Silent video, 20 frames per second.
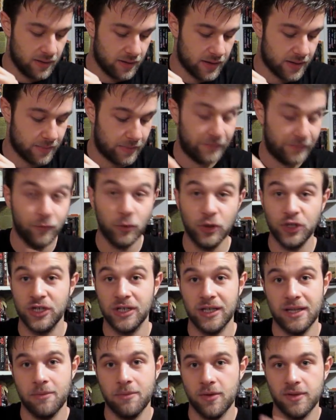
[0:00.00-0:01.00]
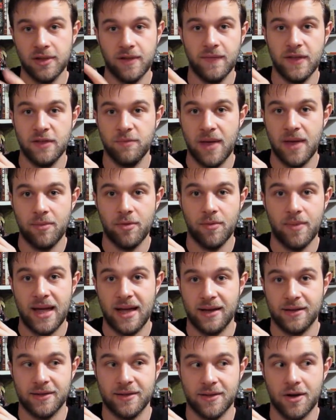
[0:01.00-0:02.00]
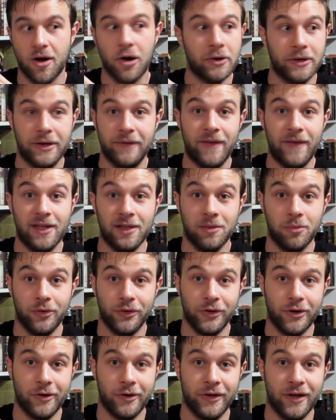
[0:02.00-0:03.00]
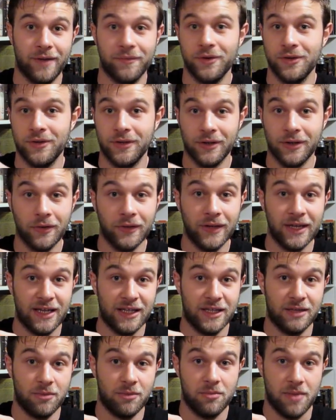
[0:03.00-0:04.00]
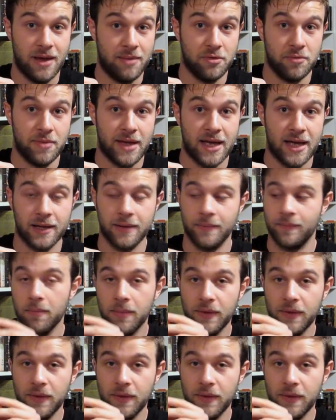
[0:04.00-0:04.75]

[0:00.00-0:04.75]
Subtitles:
Unfortunately, most of these paperbacks aren't available in hardcover. You can only get them in paperback.